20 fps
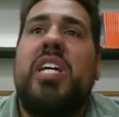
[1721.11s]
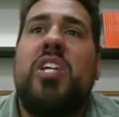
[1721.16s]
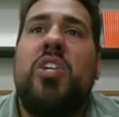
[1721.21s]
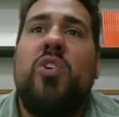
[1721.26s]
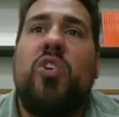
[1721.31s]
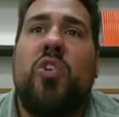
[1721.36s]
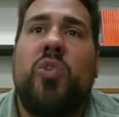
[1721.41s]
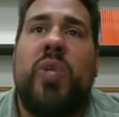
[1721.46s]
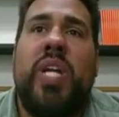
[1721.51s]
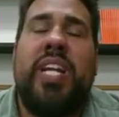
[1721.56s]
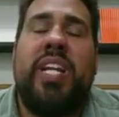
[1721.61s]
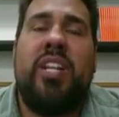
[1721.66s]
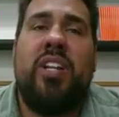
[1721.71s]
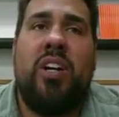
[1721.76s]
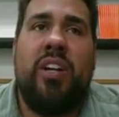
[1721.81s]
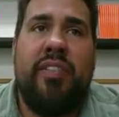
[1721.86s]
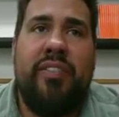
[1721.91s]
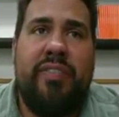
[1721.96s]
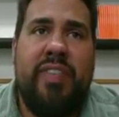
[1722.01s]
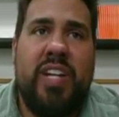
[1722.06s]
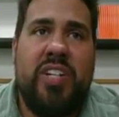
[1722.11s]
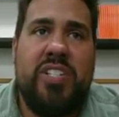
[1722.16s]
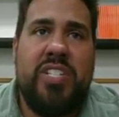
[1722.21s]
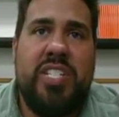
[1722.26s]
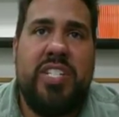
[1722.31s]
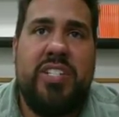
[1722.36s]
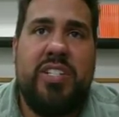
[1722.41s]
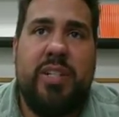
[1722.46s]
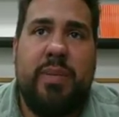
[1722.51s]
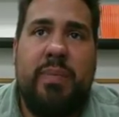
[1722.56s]
you create an unfair
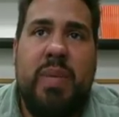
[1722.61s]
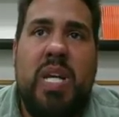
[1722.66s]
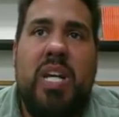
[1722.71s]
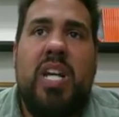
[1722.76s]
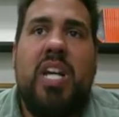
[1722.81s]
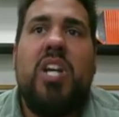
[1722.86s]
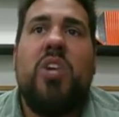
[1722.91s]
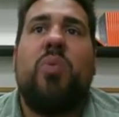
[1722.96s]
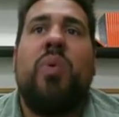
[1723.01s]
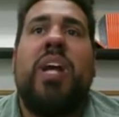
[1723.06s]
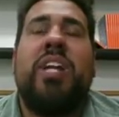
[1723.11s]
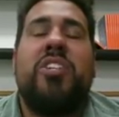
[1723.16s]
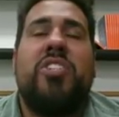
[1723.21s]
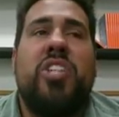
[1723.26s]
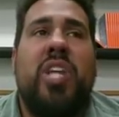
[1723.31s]
system, right?